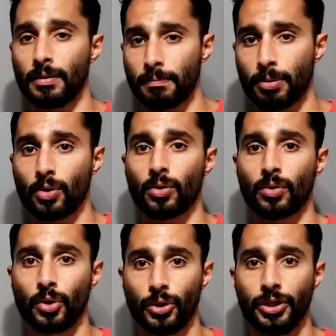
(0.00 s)

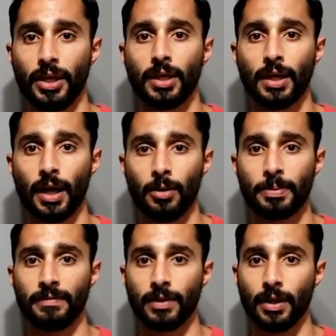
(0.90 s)
per the
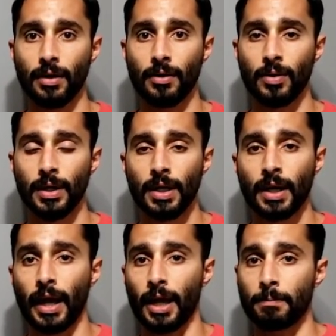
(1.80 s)
LPVO
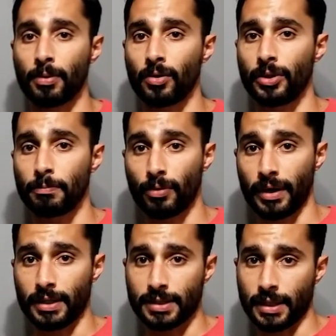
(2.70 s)
and per the
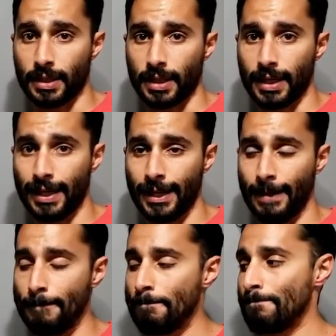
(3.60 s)
brightness that they
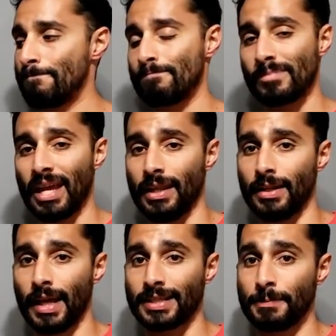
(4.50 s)
get,
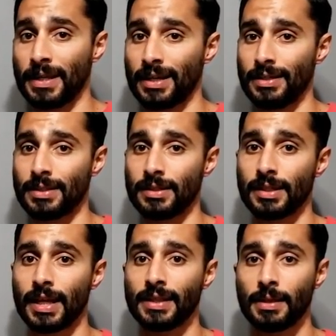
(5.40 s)
and that's because to
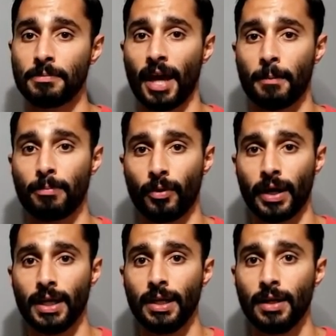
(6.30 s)
get them that
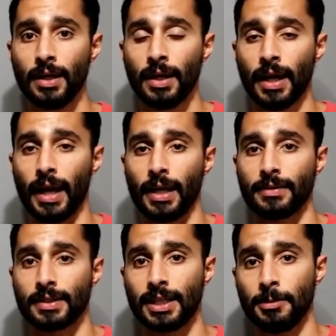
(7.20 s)
bright and
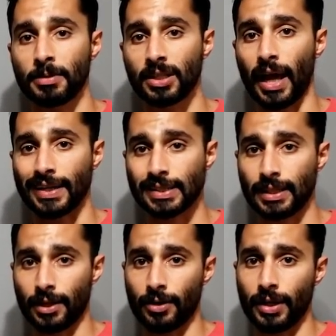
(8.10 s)
to keep glass
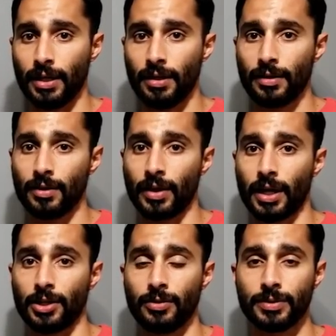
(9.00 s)
clarity, they're
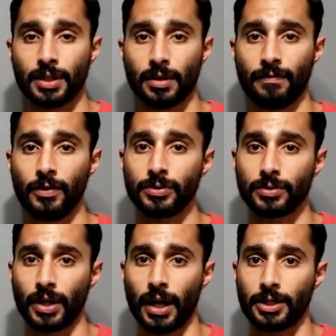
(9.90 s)
not using a
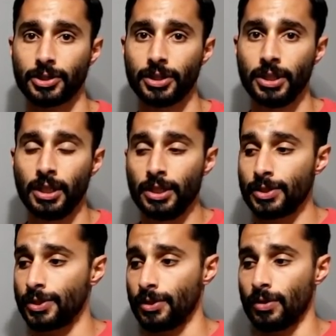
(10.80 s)
filter notch.
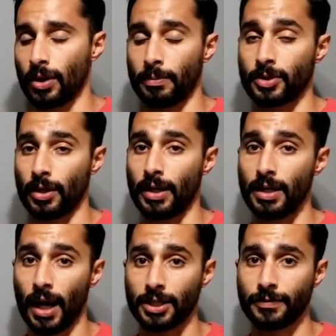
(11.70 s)
So, or I'm sorry, a
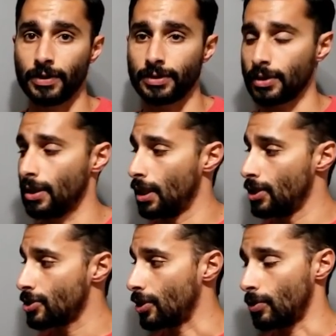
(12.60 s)
notch filter.
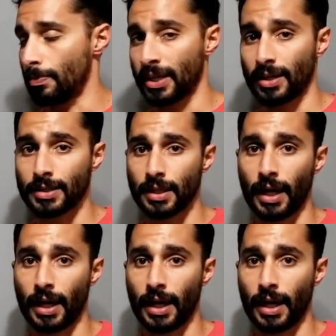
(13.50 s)
So because of